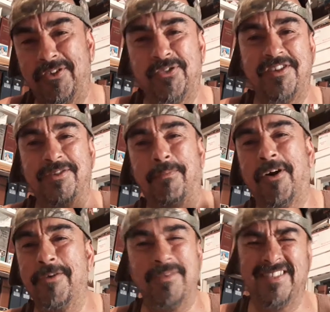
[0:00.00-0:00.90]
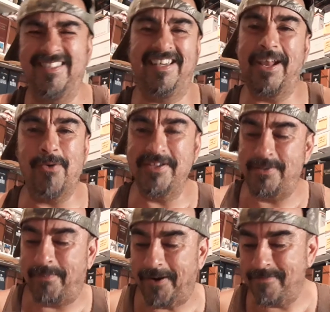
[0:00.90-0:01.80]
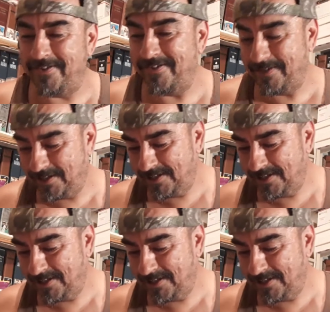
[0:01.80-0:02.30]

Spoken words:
into these apartments, these ghetto-ass apartments.